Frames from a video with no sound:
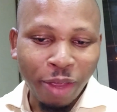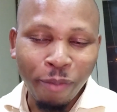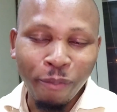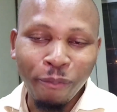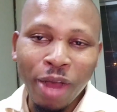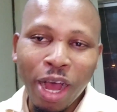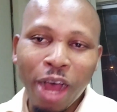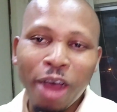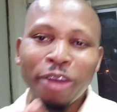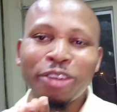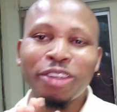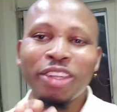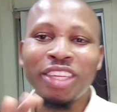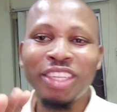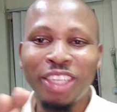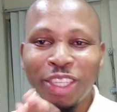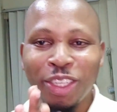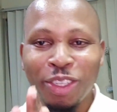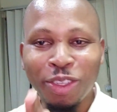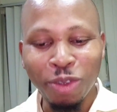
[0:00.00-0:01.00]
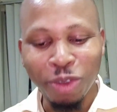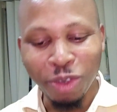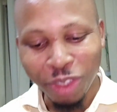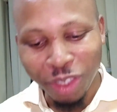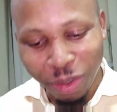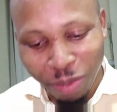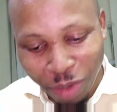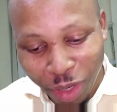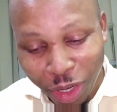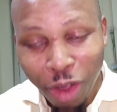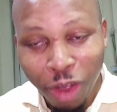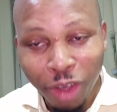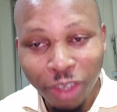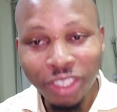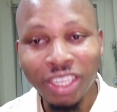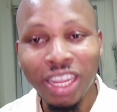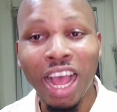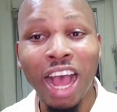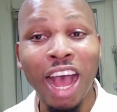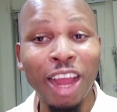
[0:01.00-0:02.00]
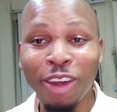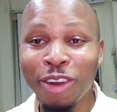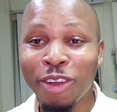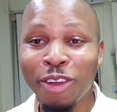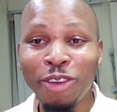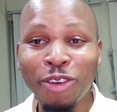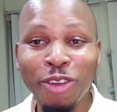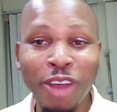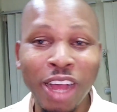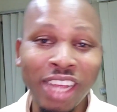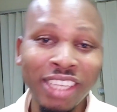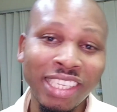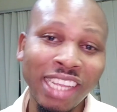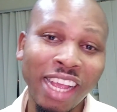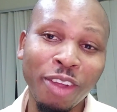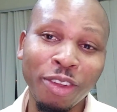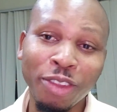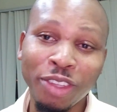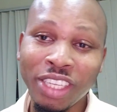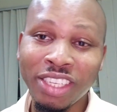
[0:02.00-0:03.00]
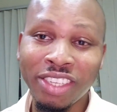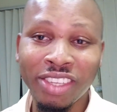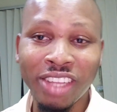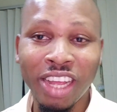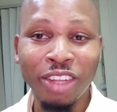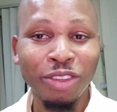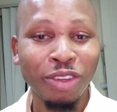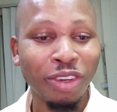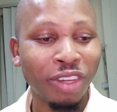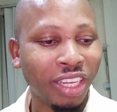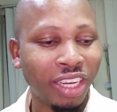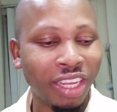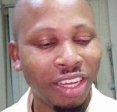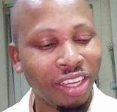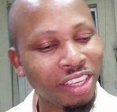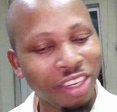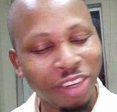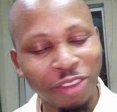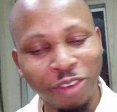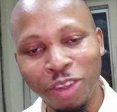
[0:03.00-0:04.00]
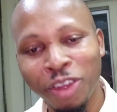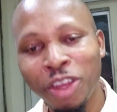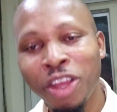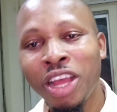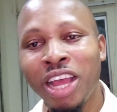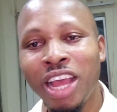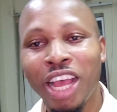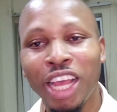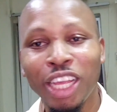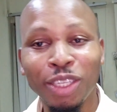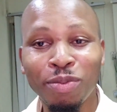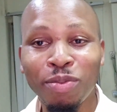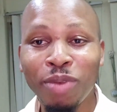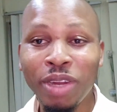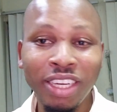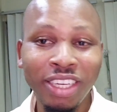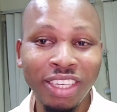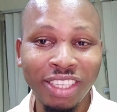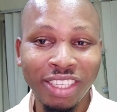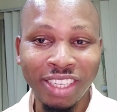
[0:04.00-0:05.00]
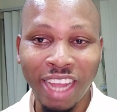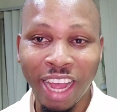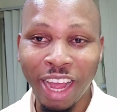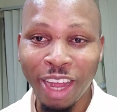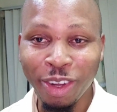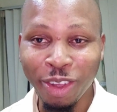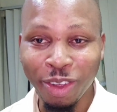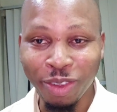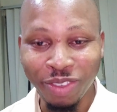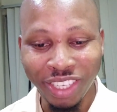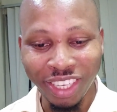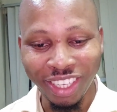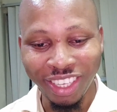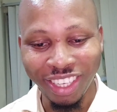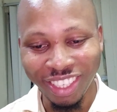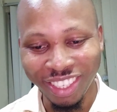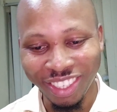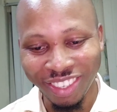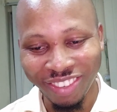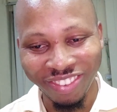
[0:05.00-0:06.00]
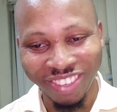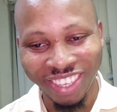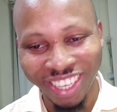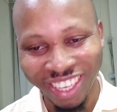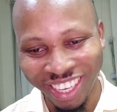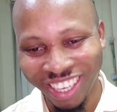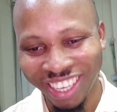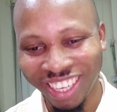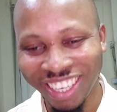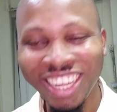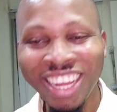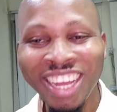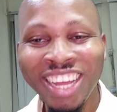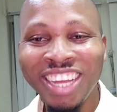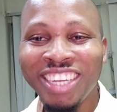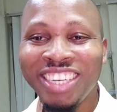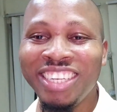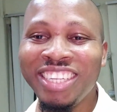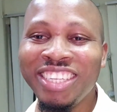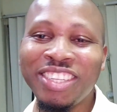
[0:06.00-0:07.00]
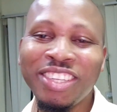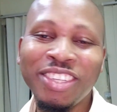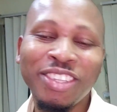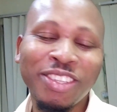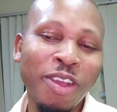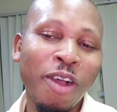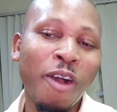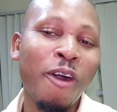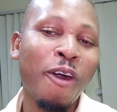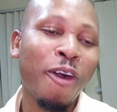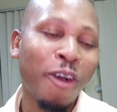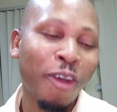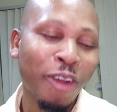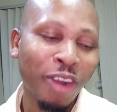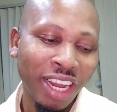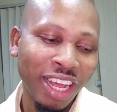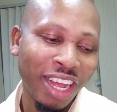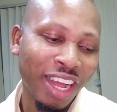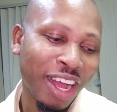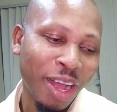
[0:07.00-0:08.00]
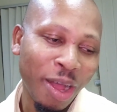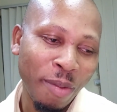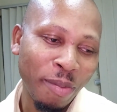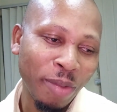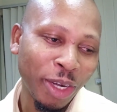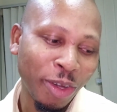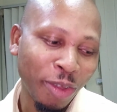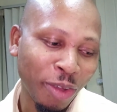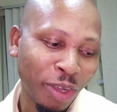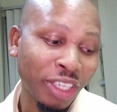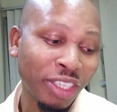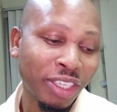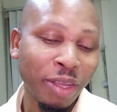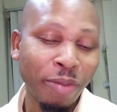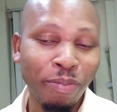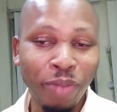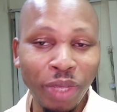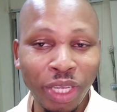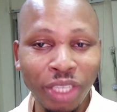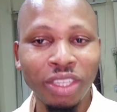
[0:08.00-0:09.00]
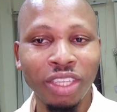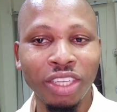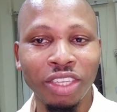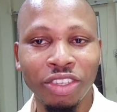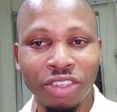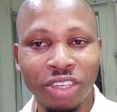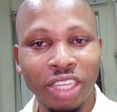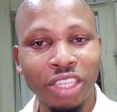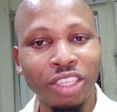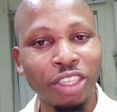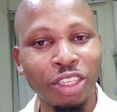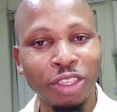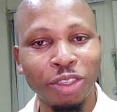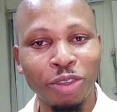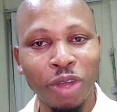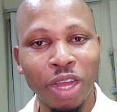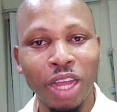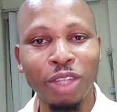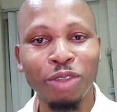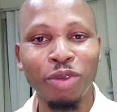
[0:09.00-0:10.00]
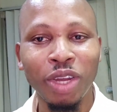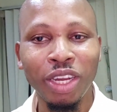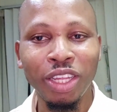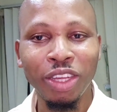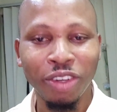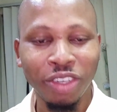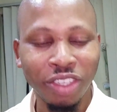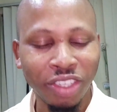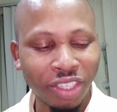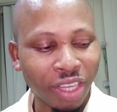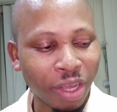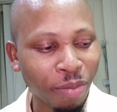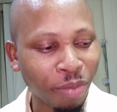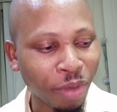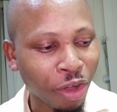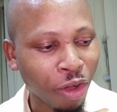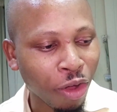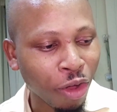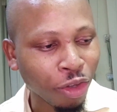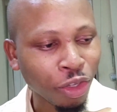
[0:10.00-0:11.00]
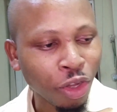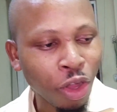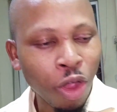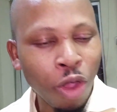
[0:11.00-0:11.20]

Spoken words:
about this whole thing, because I don't know how I go to start today, explain this kind of things. This is all, it's a bit interesting to actually understand, because